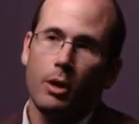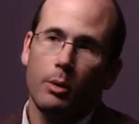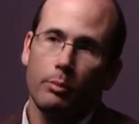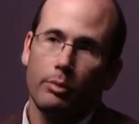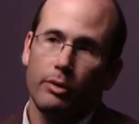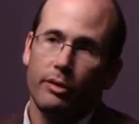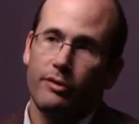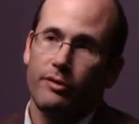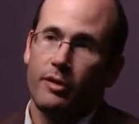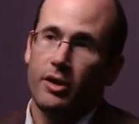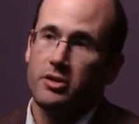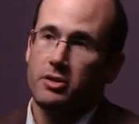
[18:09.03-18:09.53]

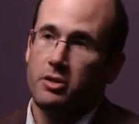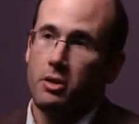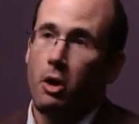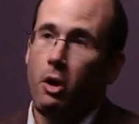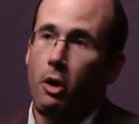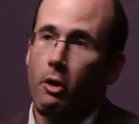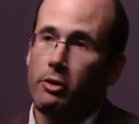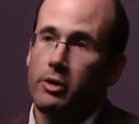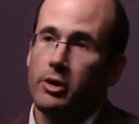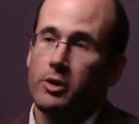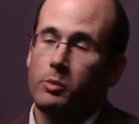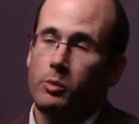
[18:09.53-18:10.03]
Professor
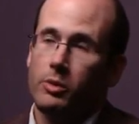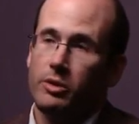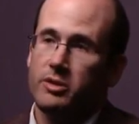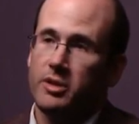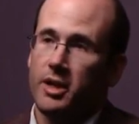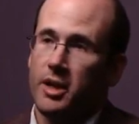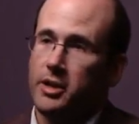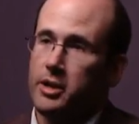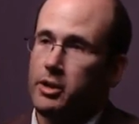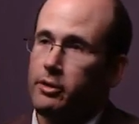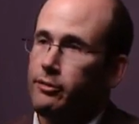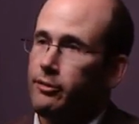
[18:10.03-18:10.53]
Honan will
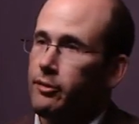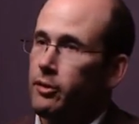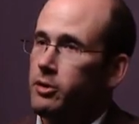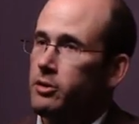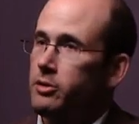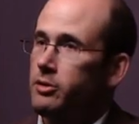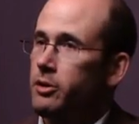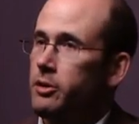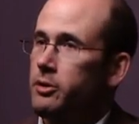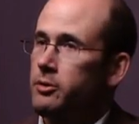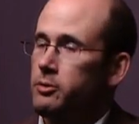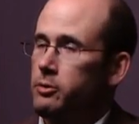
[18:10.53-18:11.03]
take you
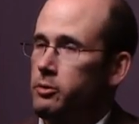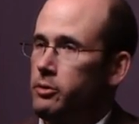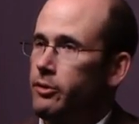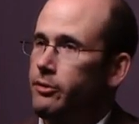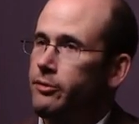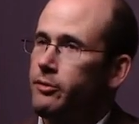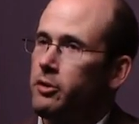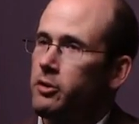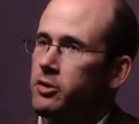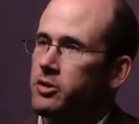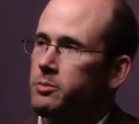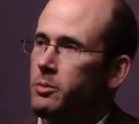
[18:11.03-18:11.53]
through the
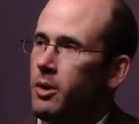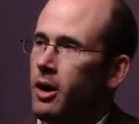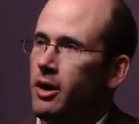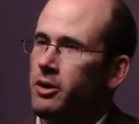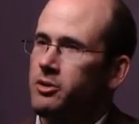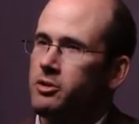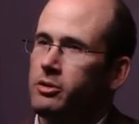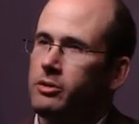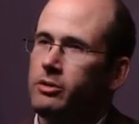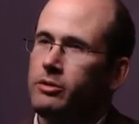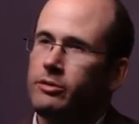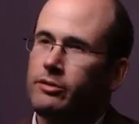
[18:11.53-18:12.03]
first
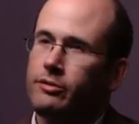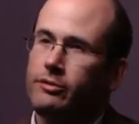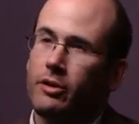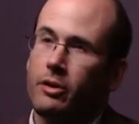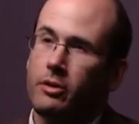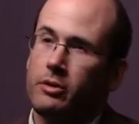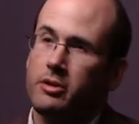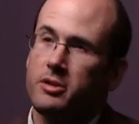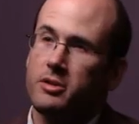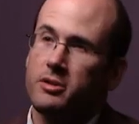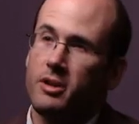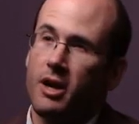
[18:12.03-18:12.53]
module,
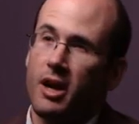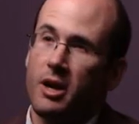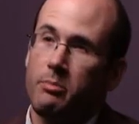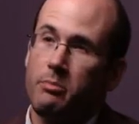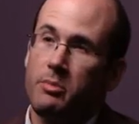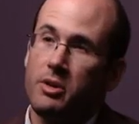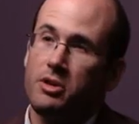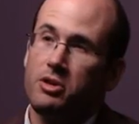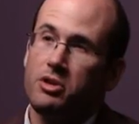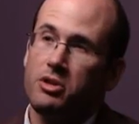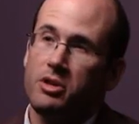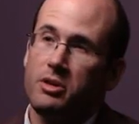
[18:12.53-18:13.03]
focused on
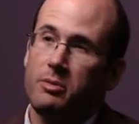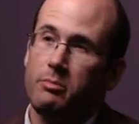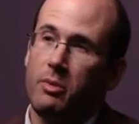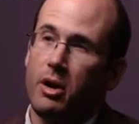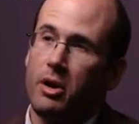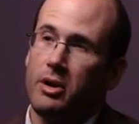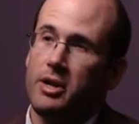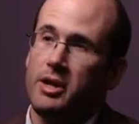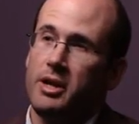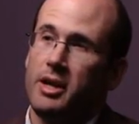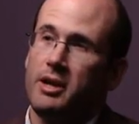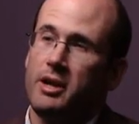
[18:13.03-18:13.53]
mission,
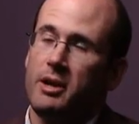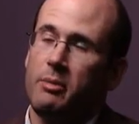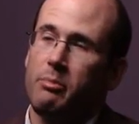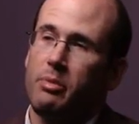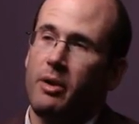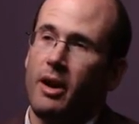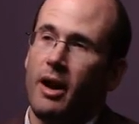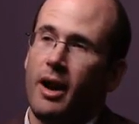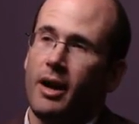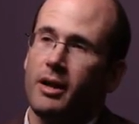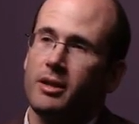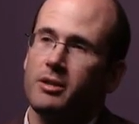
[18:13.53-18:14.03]
money, and
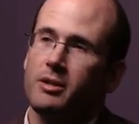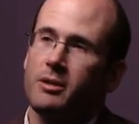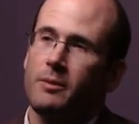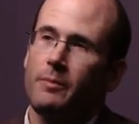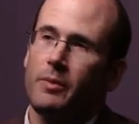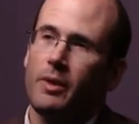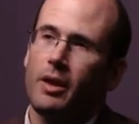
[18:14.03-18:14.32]
impact,